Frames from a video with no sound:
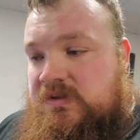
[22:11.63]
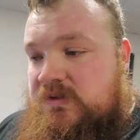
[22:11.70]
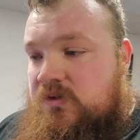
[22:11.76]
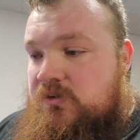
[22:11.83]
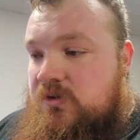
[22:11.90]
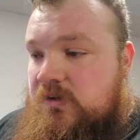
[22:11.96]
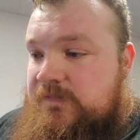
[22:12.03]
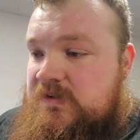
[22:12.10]
So
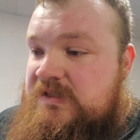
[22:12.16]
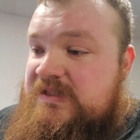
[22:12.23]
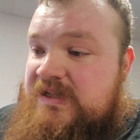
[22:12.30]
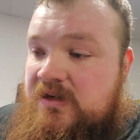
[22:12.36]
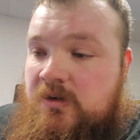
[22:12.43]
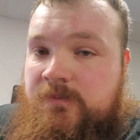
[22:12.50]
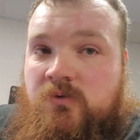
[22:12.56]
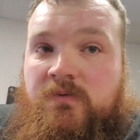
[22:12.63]
you have to
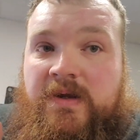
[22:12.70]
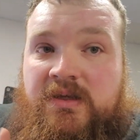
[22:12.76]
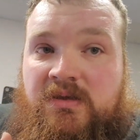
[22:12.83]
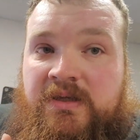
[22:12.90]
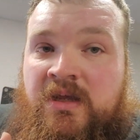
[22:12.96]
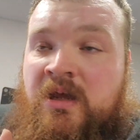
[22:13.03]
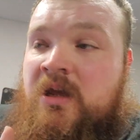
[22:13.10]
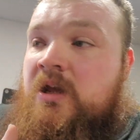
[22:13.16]
set up
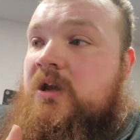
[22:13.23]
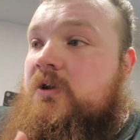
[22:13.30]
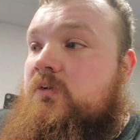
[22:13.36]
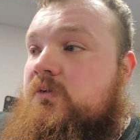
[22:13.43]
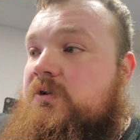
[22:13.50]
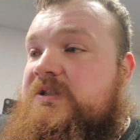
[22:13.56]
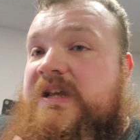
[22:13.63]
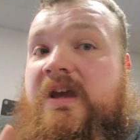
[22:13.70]
correctly in
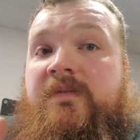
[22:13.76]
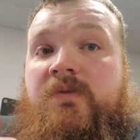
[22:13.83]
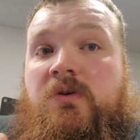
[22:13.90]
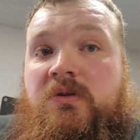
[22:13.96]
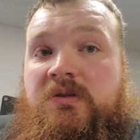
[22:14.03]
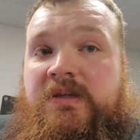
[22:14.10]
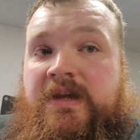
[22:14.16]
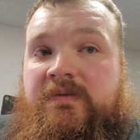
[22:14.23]
order to have a
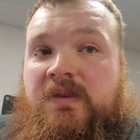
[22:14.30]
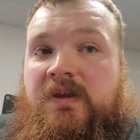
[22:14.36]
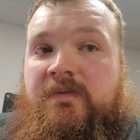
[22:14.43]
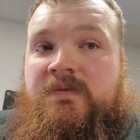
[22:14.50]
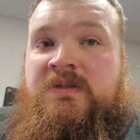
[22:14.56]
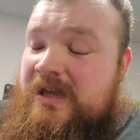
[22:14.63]
good deadlift.